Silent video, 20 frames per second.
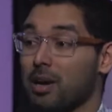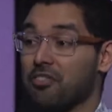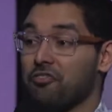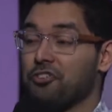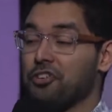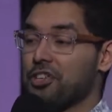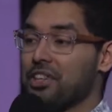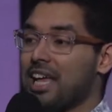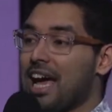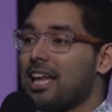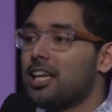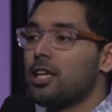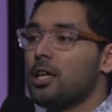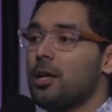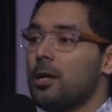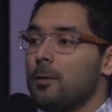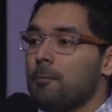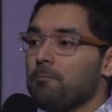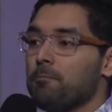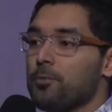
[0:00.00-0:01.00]
but for that,
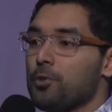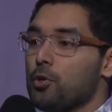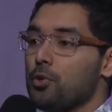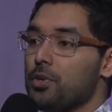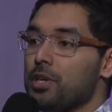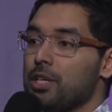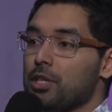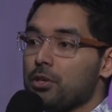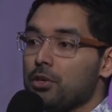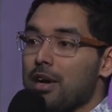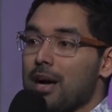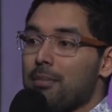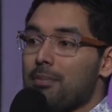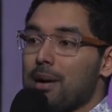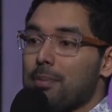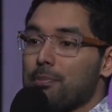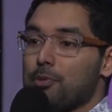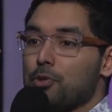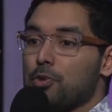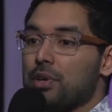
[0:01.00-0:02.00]
you need to come
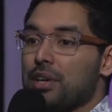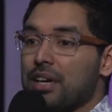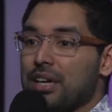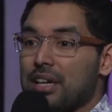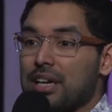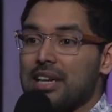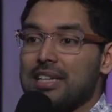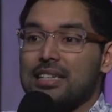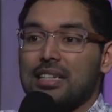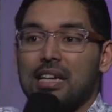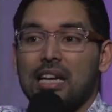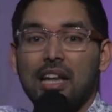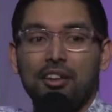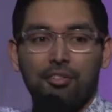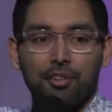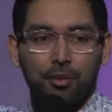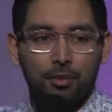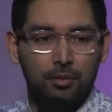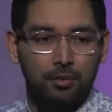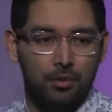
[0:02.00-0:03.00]
up to a greater
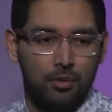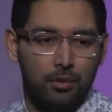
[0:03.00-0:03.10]
level.